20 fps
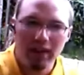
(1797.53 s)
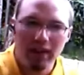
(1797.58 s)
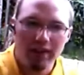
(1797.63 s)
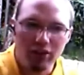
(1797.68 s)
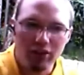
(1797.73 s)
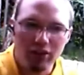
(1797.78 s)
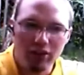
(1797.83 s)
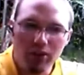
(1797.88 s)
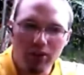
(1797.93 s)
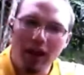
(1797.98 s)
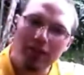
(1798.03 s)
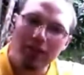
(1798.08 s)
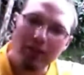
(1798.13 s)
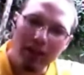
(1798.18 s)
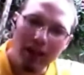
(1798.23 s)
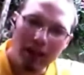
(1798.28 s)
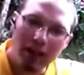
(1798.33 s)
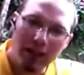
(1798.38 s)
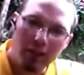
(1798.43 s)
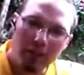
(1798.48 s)
do you have a
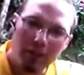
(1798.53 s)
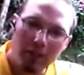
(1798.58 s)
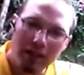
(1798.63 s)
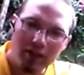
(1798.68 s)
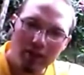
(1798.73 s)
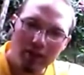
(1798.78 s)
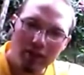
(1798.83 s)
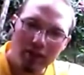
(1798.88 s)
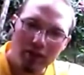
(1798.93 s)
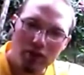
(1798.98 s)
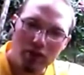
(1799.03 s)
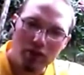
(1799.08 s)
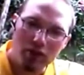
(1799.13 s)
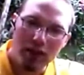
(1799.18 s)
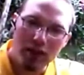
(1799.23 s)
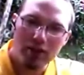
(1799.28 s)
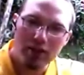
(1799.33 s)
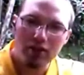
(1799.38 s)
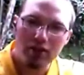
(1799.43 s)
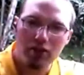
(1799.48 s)
headache because you're
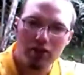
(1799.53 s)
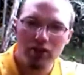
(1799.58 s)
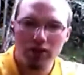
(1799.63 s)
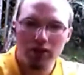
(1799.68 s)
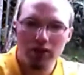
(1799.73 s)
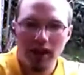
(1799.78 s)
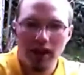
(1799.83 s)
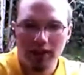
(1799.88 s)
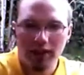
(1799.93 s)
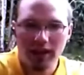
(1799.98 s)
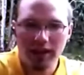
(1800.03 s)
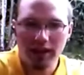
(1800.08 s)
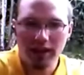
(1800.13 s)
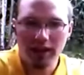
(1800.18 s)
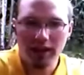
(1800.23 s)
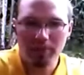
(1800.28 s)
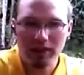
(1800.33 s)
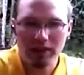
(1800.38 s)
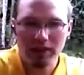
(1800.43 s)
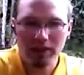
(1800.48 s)
stressed, or do you have a headache
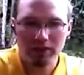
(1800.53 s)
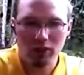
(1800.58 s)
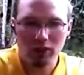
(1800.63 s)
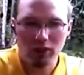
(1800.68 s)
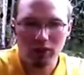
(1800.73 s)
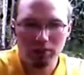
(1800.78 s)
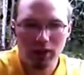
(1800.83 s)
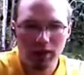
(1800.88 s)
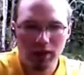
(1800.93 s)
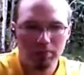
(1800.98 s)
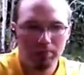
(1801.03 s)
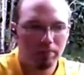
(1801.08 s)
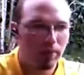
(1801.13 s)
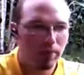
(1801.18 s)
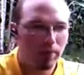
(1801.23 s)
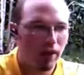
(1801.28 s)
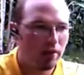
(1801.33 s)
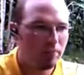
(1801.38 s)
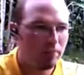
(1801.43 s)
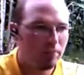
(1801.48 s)
because of low
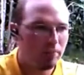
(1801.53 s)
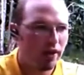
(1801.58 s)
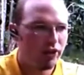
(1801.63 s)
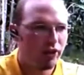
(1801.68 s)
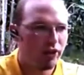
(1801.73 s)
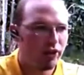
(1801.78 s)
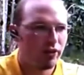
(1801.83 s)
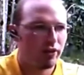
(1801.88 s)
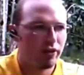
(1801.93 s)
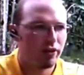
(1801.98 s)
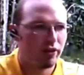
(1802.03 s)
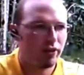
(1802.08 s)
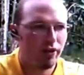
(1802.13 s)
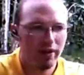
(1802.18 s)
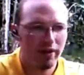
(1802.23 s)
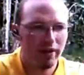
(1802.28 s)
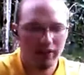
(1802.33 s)
blood pressure, or do you have a